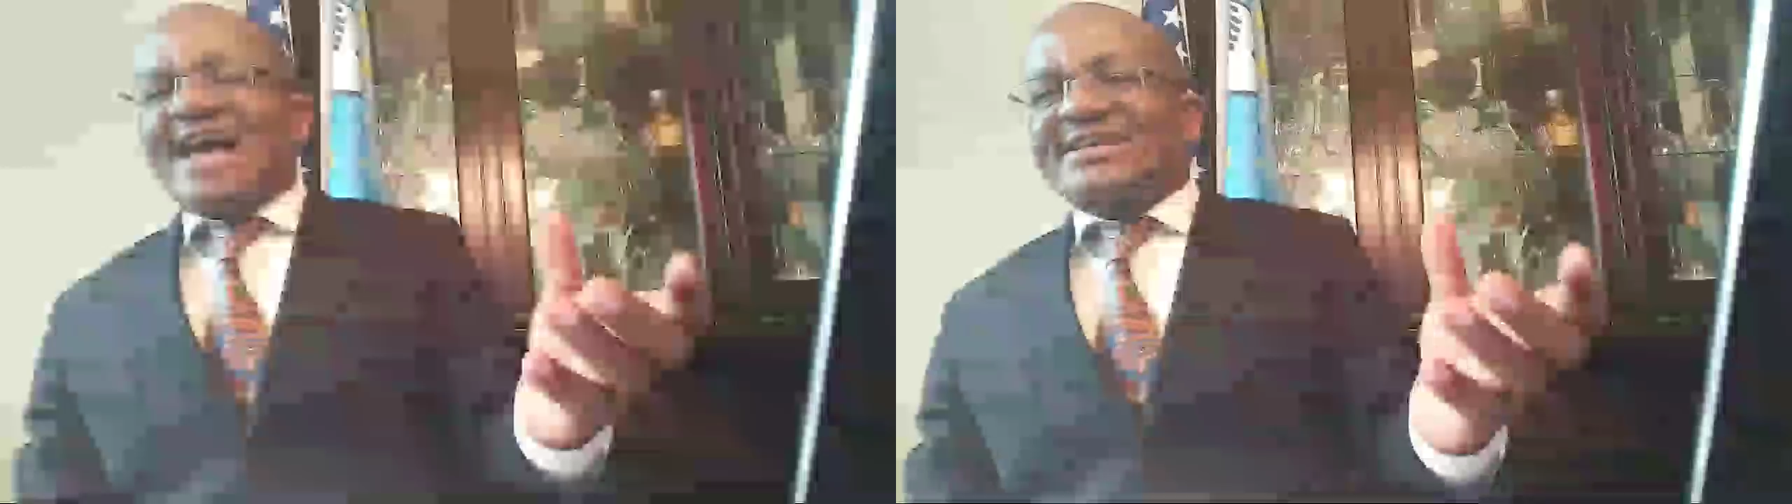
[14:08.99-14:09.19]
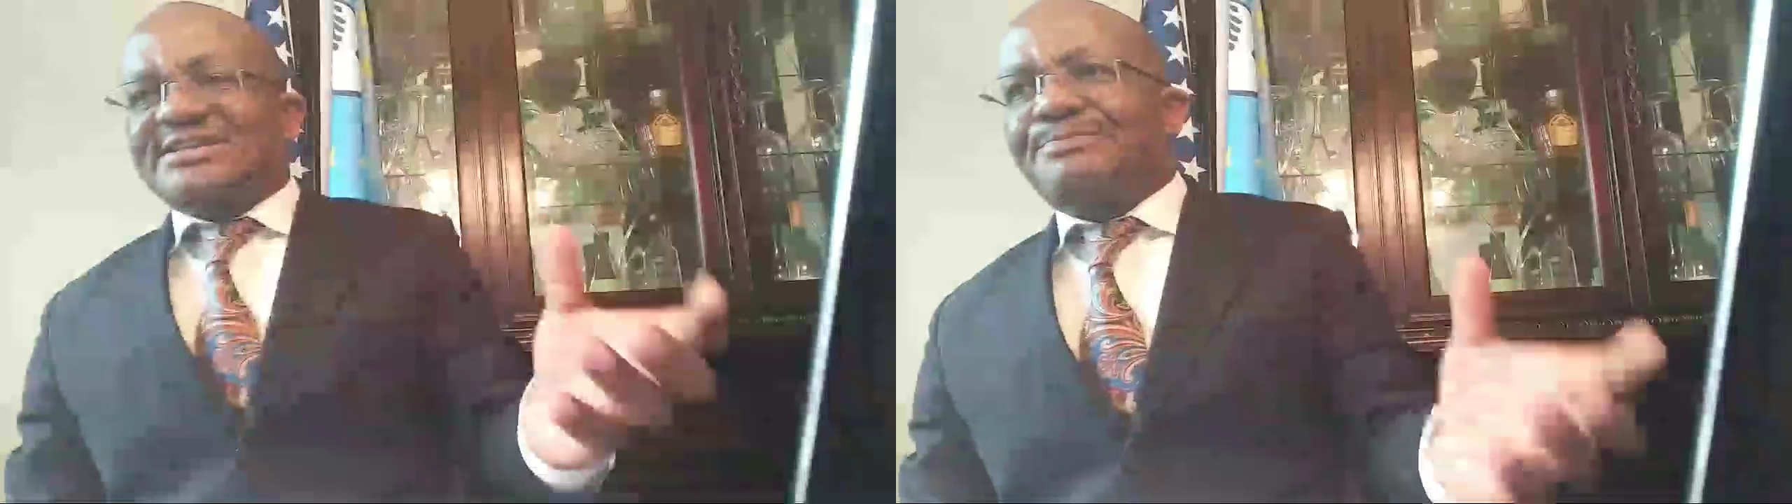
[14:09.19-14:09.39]

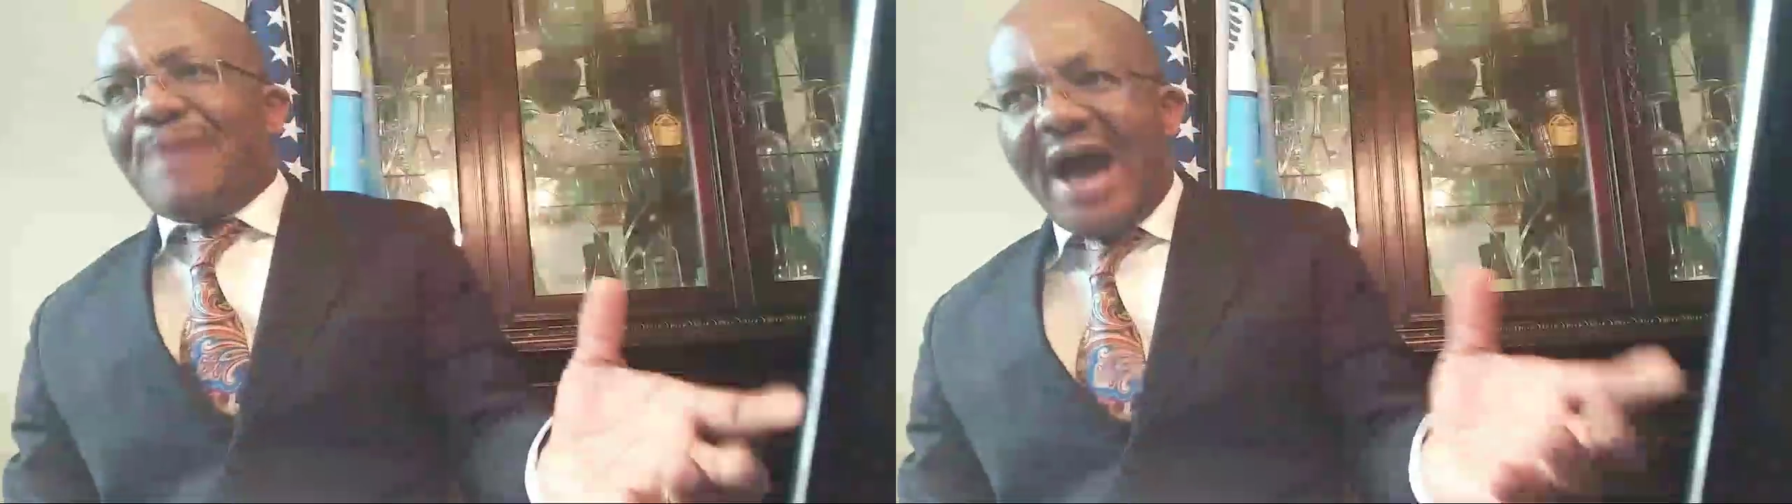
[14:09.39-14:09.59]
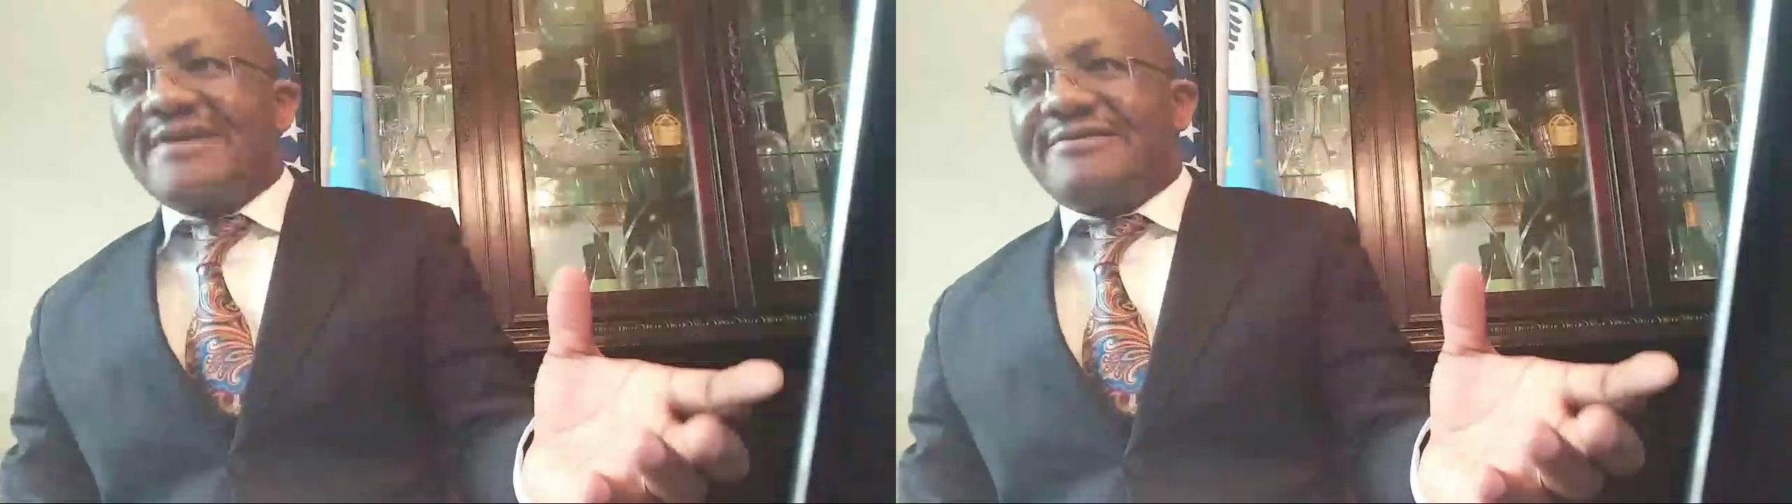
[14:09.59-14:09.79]

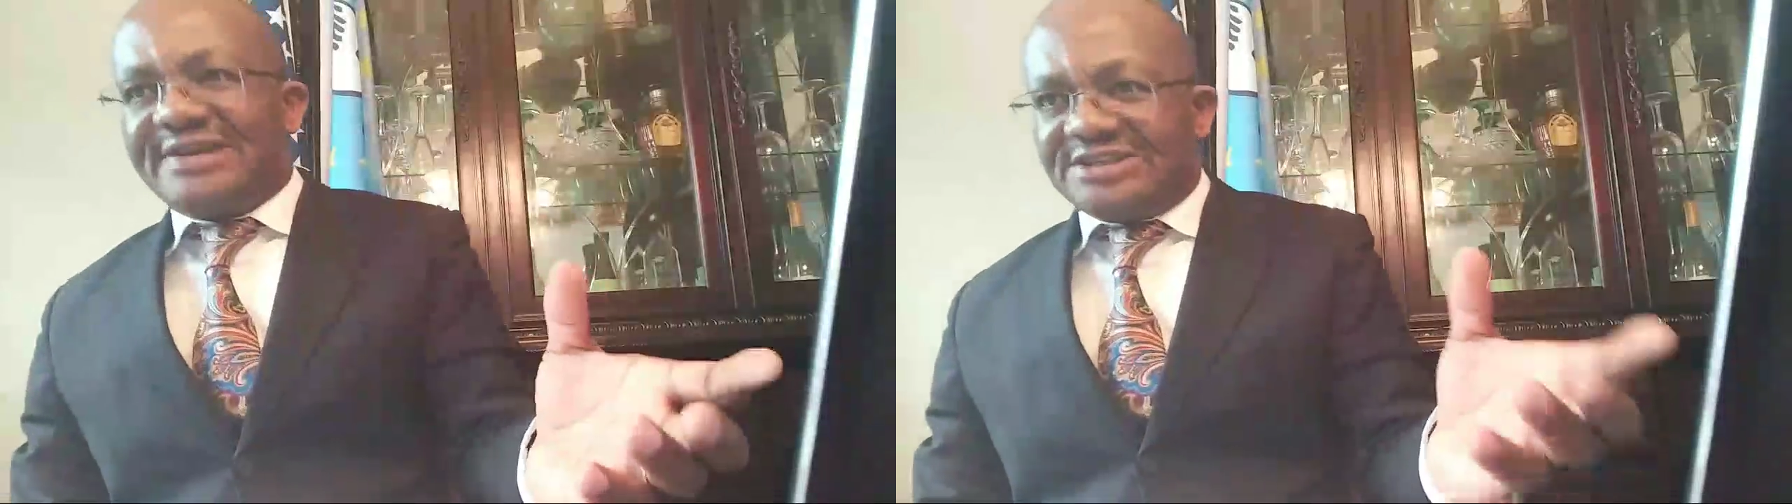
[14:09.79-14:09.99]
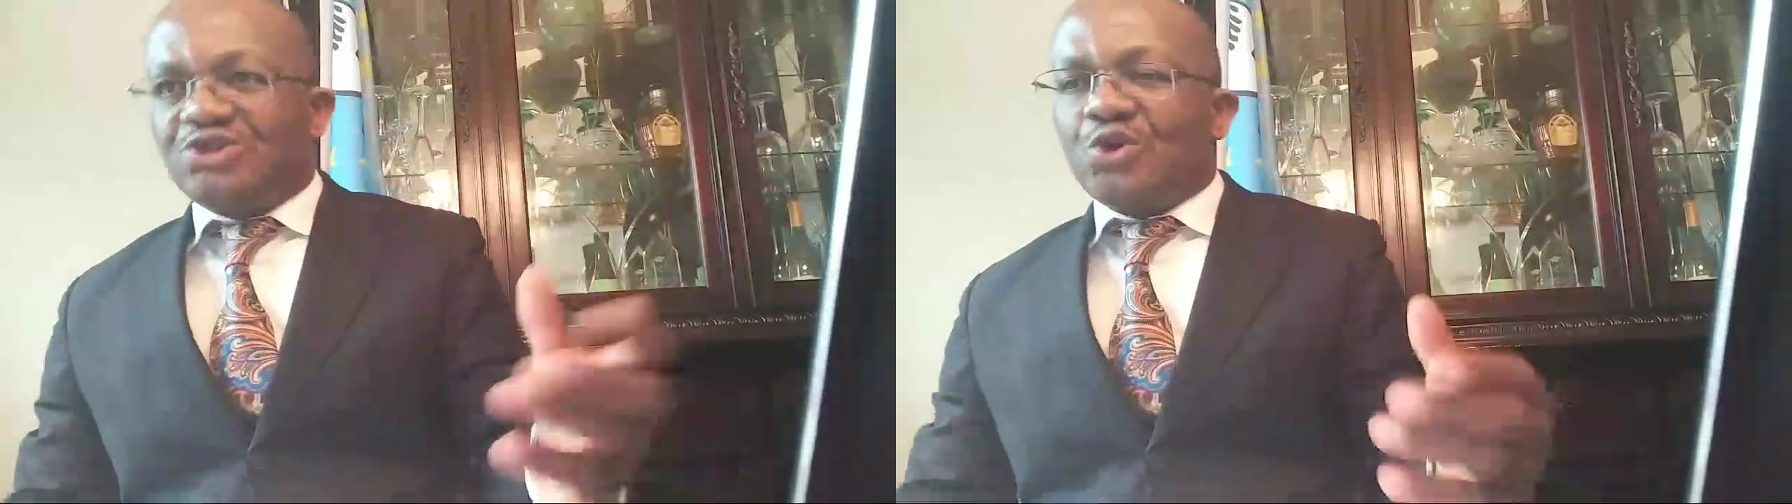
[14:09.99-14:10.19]

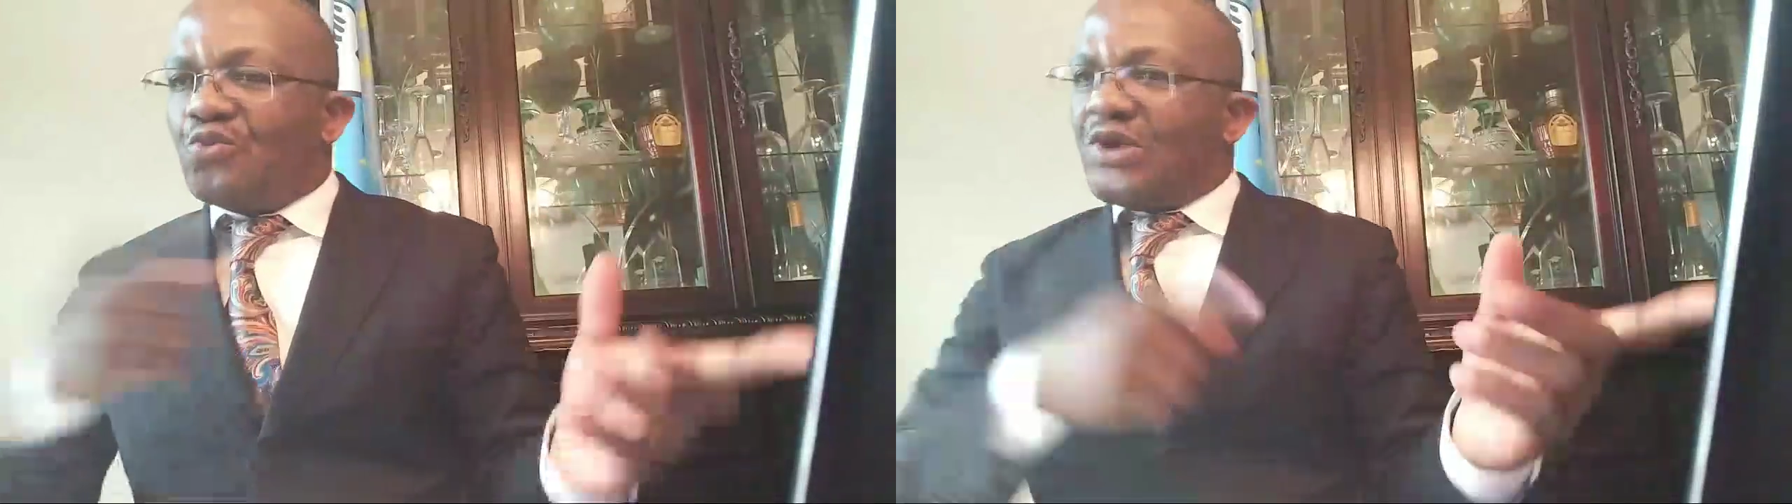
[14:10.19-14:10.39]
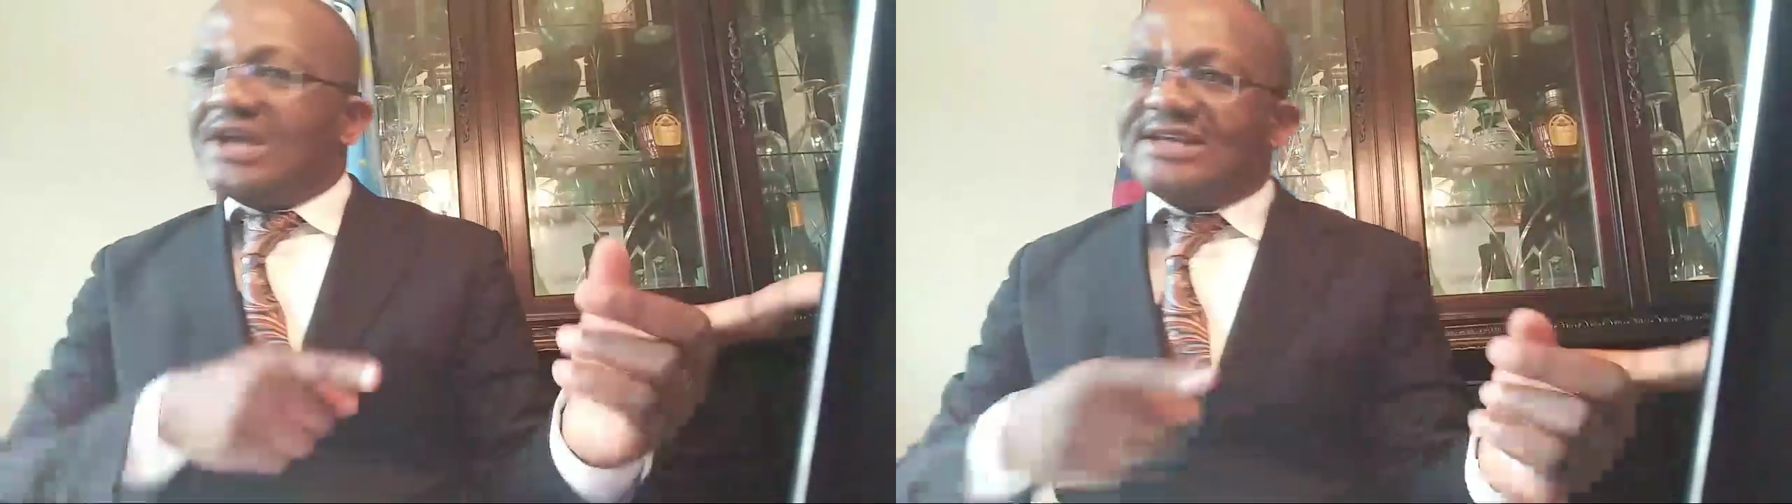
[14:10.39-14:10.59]
aspiring to
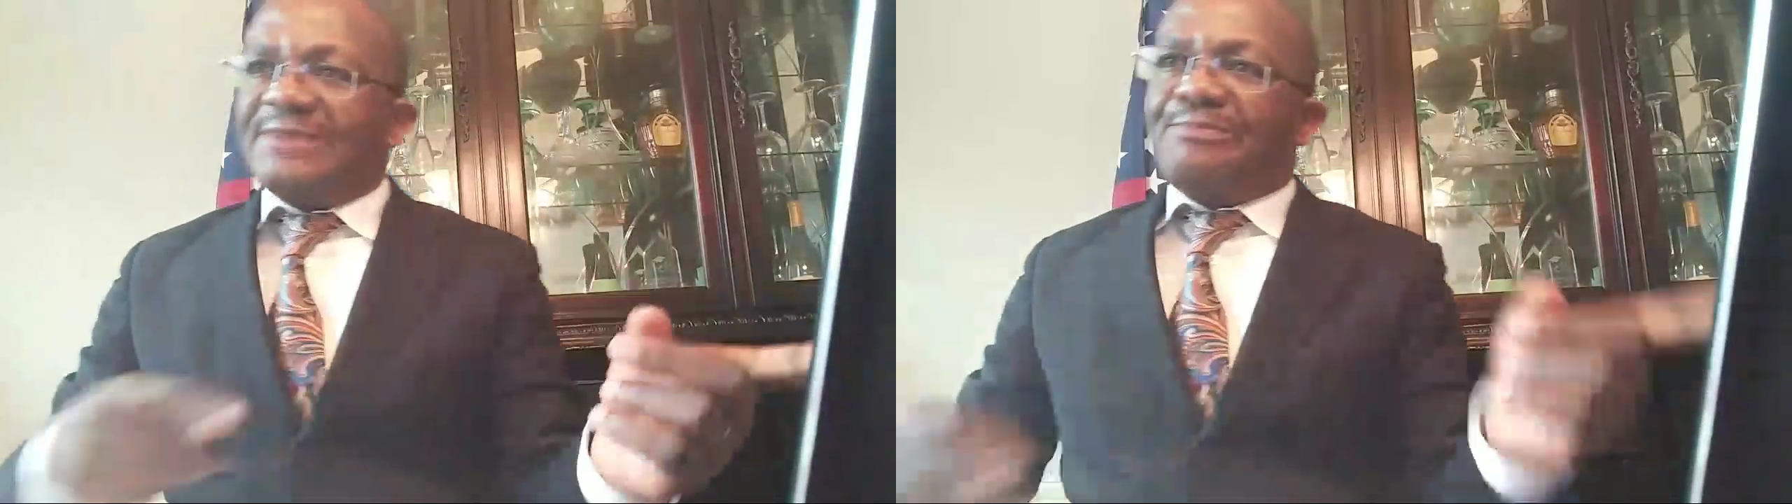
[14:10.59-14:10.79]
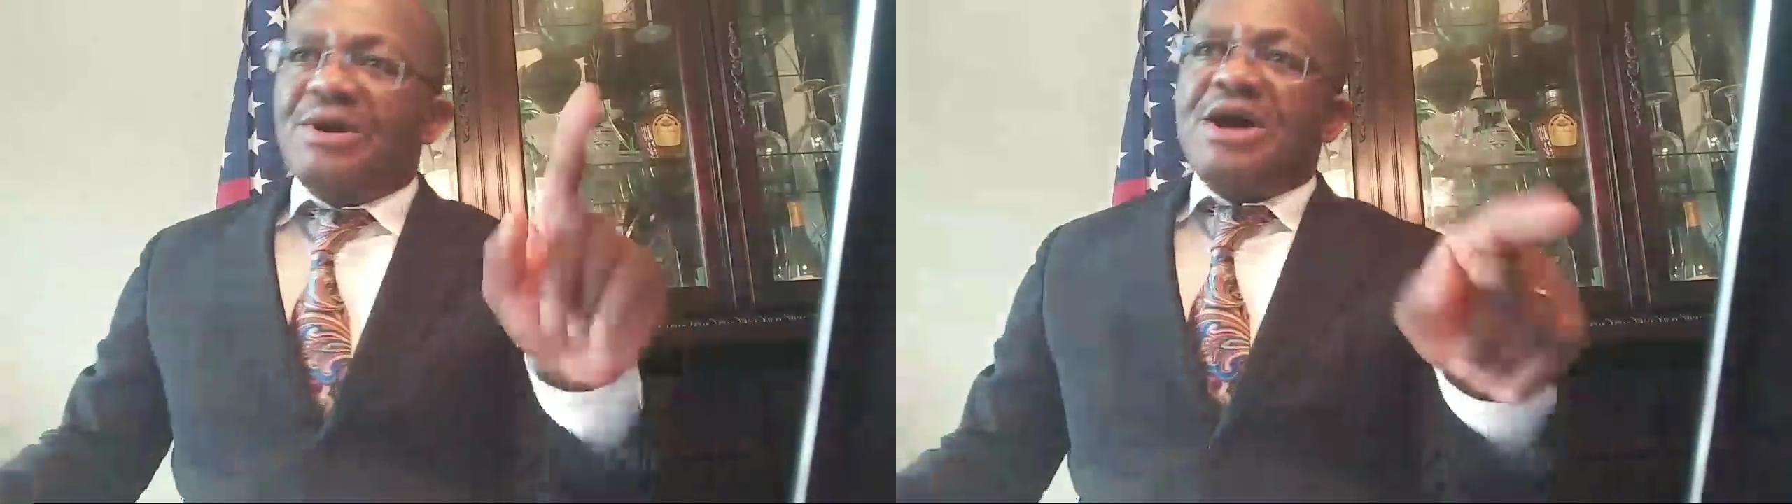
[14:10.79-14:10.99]
win the